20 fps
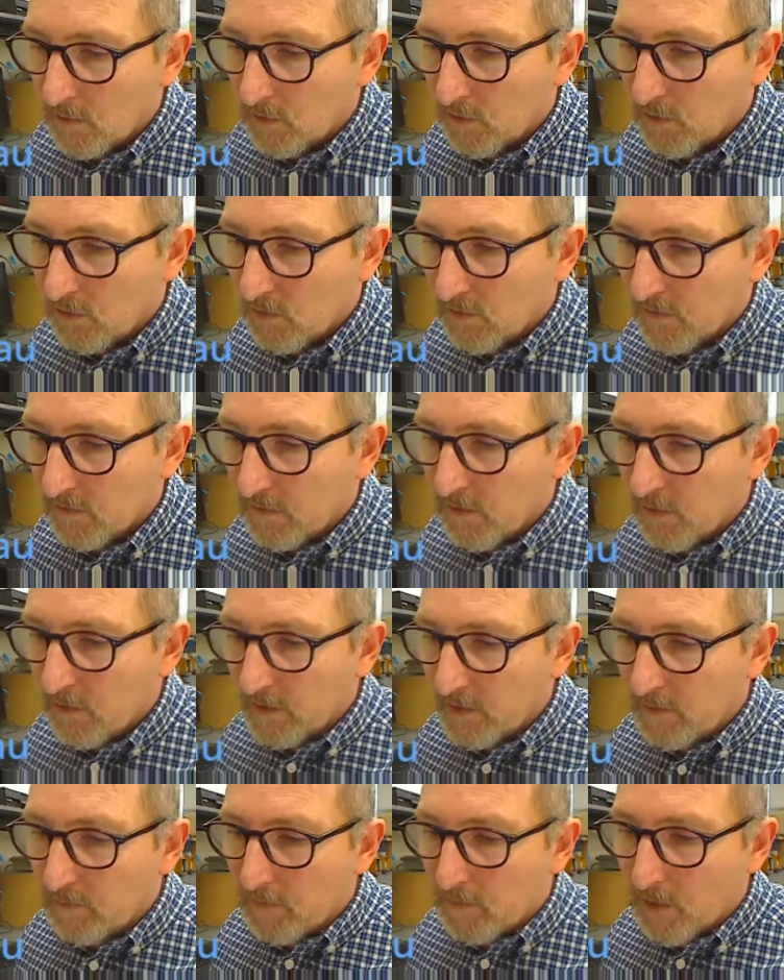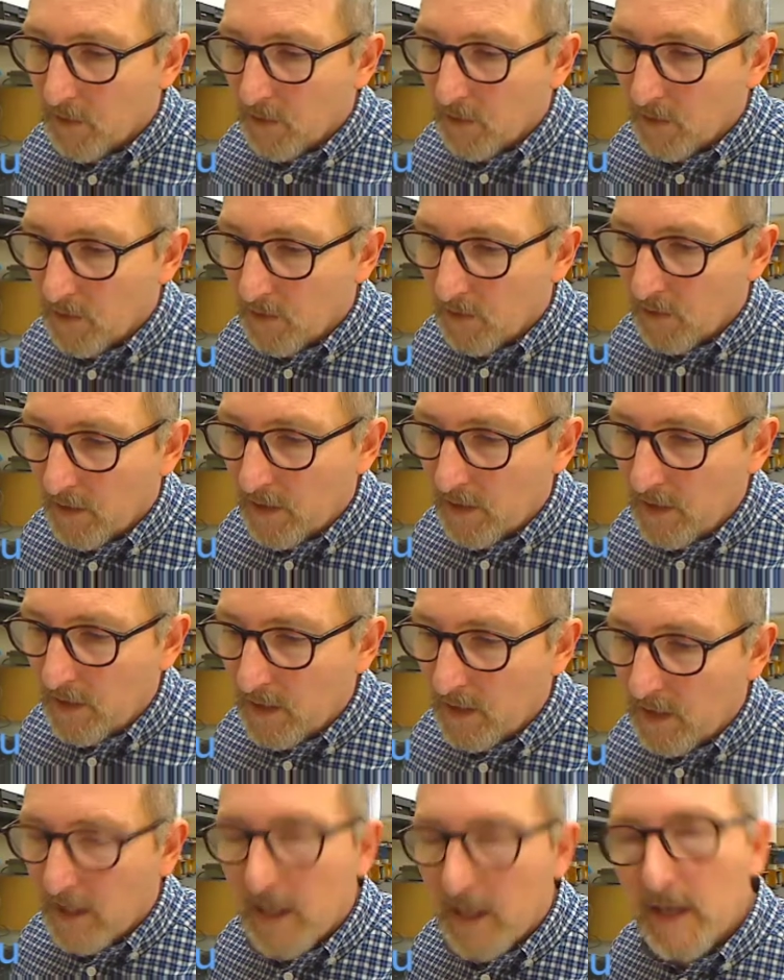divided by,
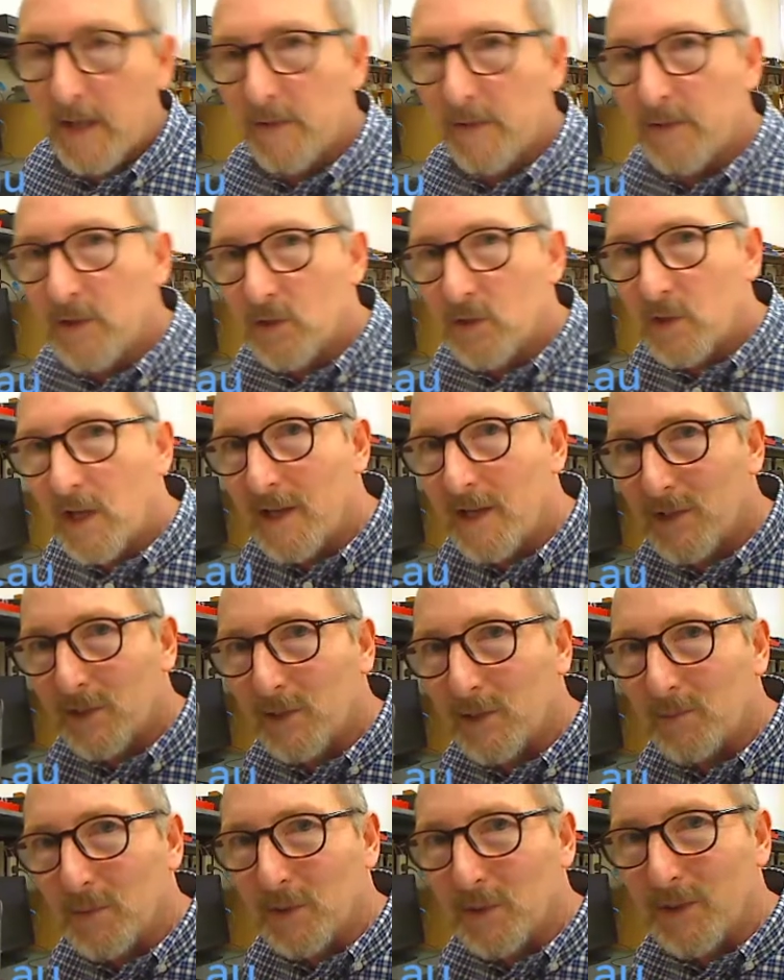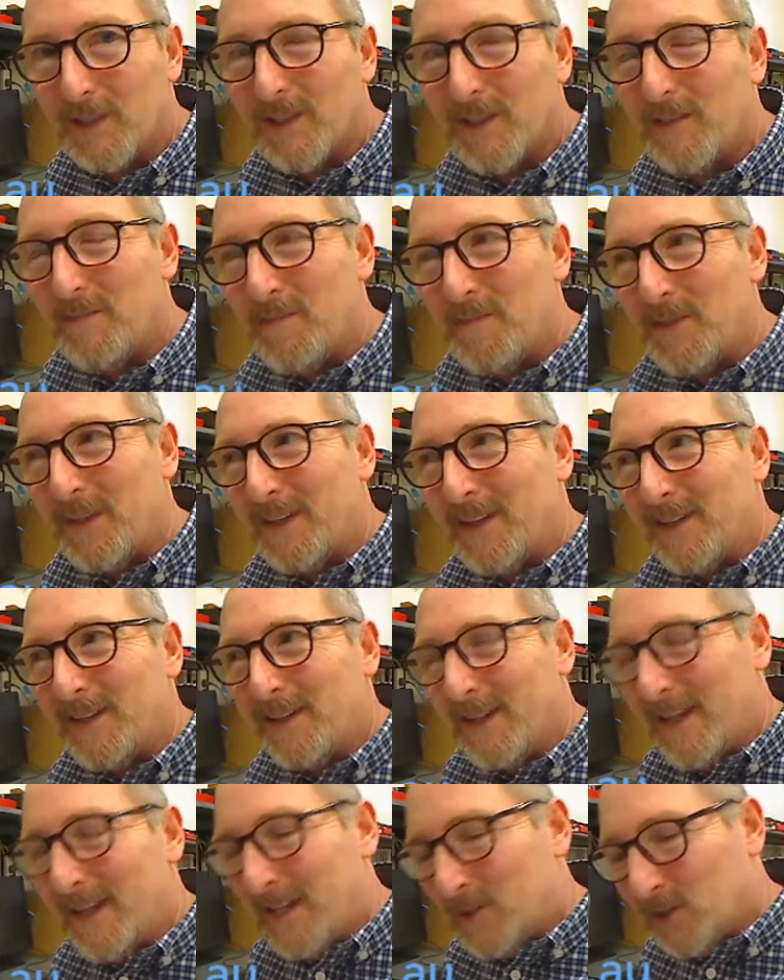and this has to be,
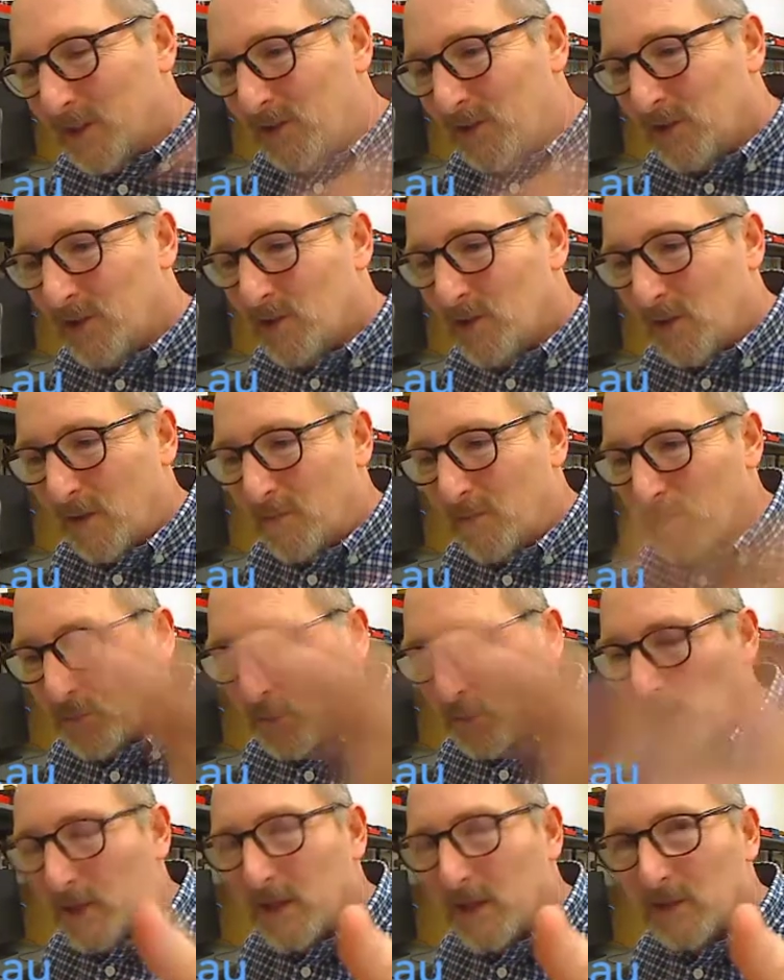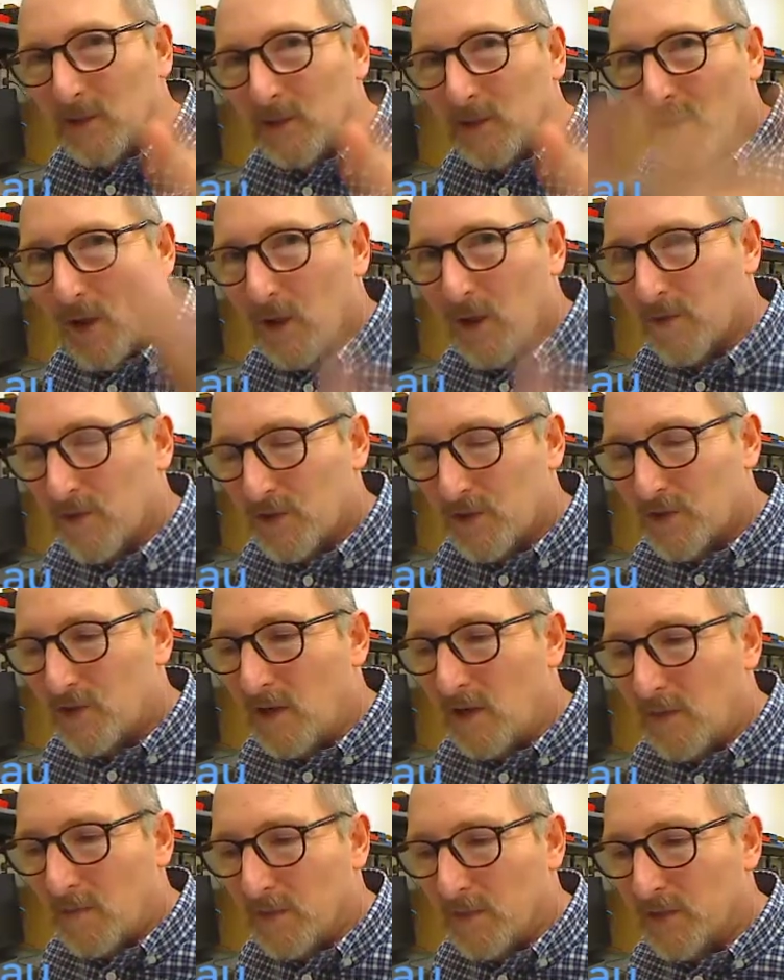it's an addition, product over
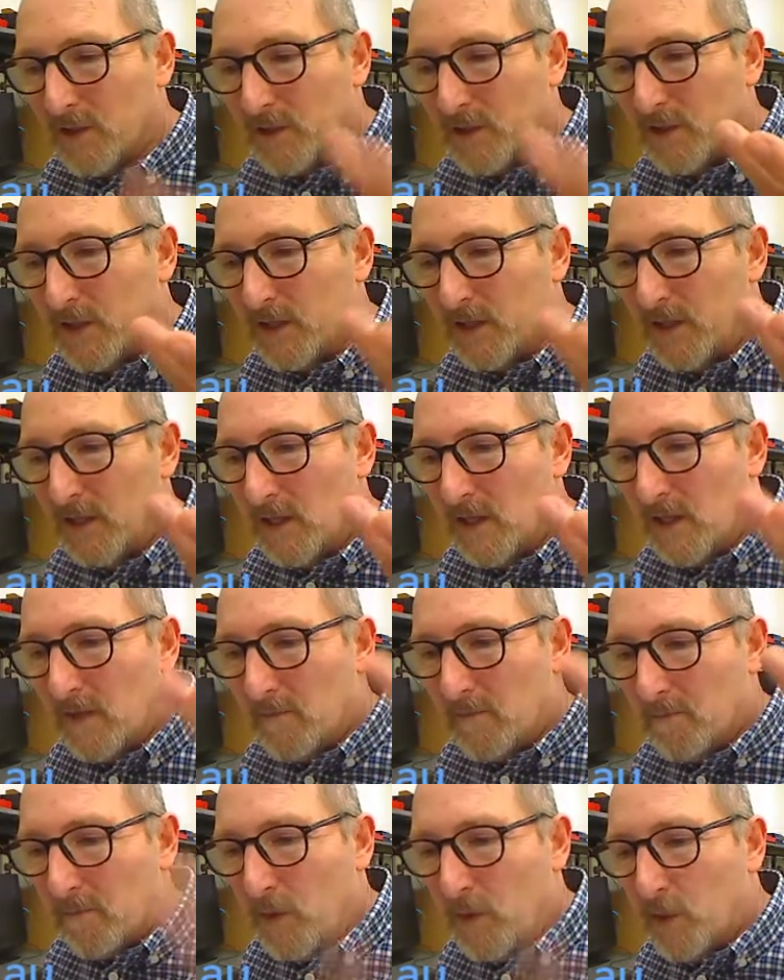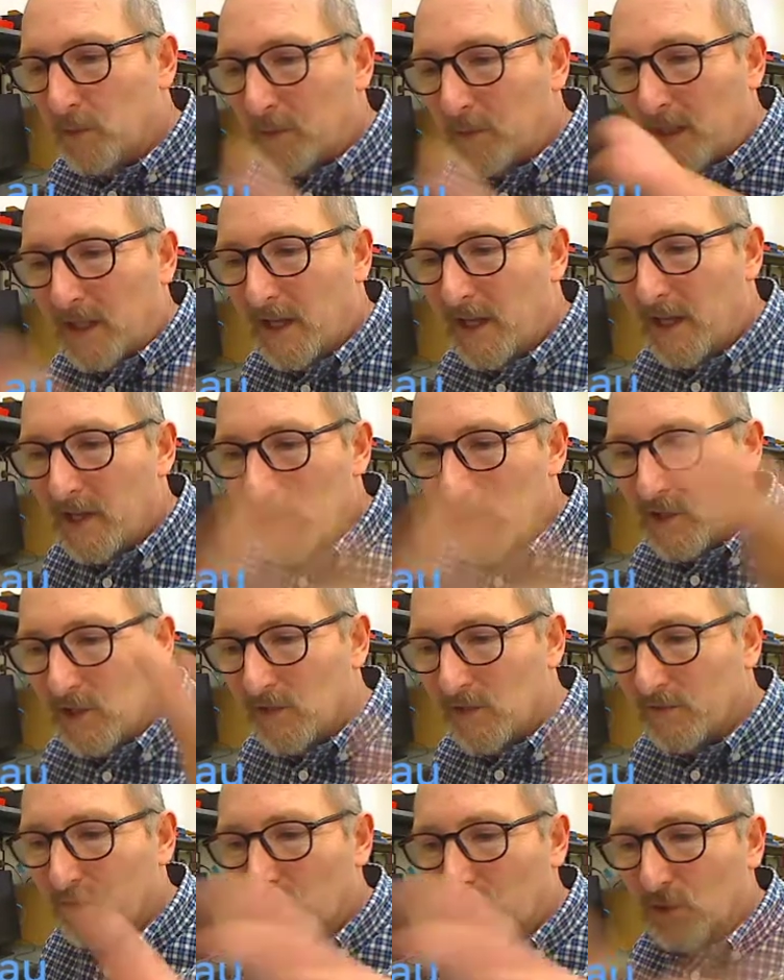sum. So the multiplication
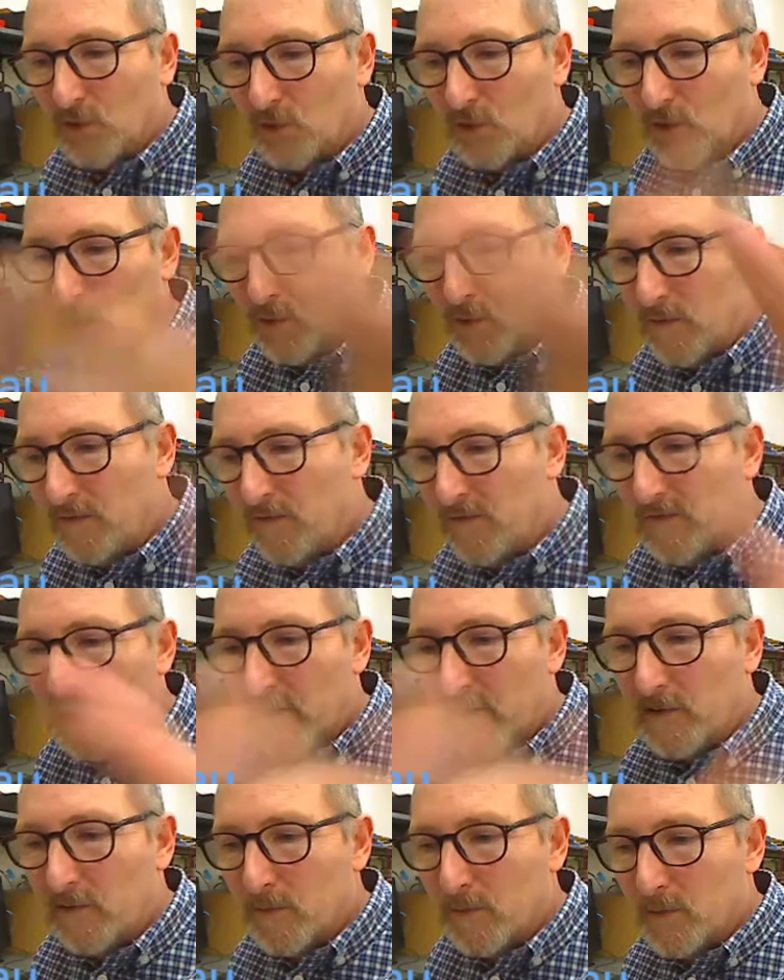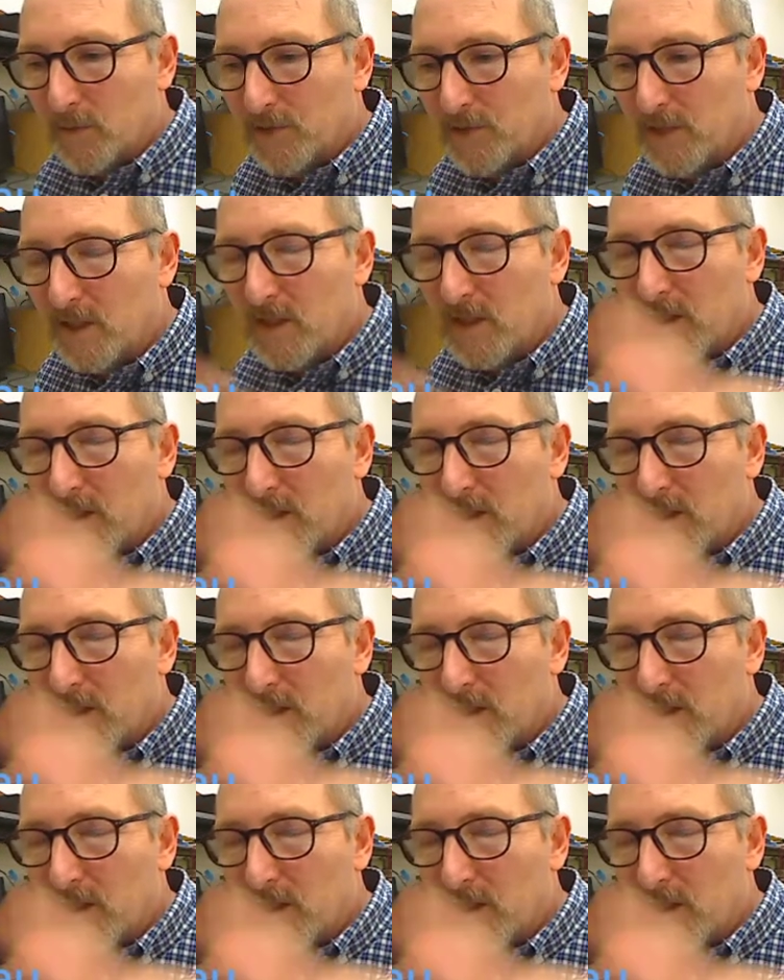of the 2 variables